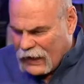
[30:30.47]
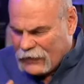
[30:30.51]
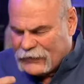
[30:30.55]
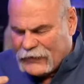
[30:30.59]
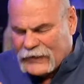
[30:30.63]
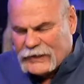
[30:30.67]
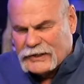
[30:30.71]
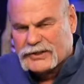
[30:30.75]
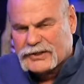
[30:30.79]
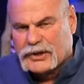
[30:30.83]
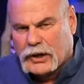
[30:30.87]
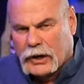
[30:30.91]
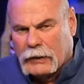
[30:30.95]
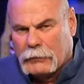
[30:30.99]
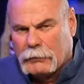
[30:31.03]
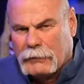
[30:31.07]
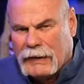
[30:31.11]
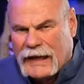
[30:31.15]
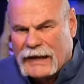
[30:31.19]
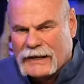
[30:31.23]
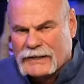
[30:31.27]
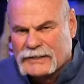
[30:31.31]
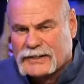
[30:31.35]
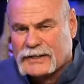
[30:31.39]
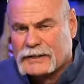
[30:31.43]
I think shark
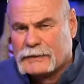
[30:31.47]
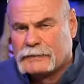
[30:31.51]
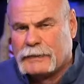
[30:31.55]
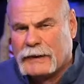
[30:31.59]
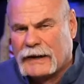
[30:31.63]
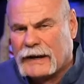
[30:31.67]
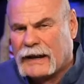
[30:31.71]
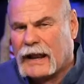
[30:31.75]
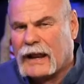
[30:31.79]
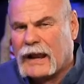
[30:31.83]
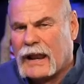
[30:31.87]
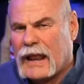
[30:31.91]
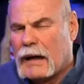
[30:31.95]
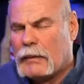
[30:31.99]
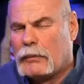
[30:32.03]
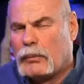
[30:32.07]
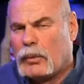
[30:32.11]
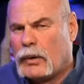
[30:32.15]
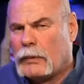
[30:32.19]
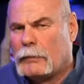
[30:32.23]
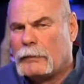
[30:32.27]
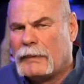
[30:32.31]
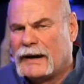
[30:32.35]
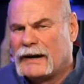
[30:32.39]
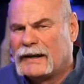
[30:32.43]
bites have spent a lot
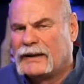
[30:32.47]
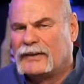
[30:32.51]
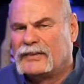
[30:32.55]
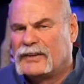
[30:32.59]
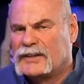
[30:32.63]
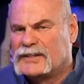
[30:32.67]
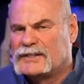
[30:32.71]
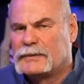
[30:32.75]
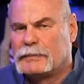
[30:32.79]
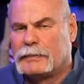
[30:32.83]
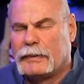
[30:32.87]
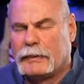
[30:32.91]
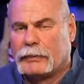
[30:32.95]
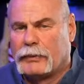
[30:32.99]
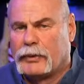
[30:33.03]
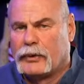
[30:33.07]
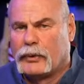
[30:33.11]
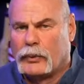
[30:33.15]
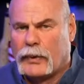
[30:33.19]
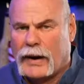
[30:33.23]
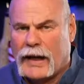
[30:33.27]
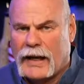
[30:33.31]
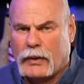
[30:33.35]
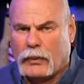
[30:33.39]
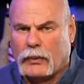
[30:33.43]
more money teaching people
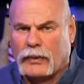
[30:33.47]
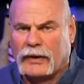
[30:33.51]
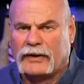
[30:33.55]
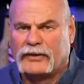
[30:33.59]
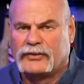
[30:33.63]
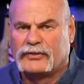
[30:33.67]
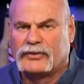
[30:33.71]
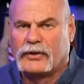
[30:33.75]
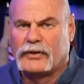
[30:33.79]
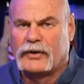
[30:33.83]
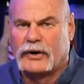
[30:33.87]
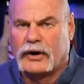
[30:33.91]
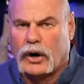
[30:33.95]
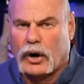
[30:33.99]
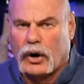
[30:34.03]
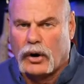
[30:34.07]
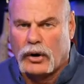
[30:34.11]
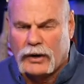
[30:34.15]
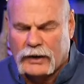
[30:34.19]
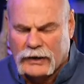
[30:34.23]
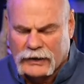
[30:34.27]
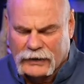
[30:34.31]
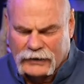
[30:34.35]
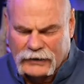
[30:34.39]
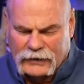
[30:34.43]
the right way so there
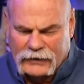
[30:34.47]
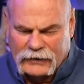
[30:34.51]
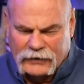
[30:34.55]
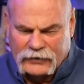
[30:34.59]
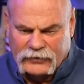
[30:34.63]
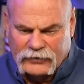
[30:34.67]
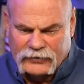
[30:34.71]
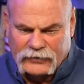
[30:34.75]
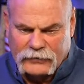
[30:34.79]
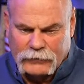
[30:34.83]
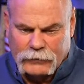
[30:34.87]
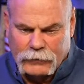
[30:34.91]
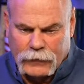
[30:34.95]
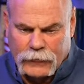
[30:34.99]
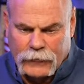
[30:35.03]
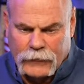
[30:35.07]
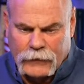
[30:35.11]
aren't leaks,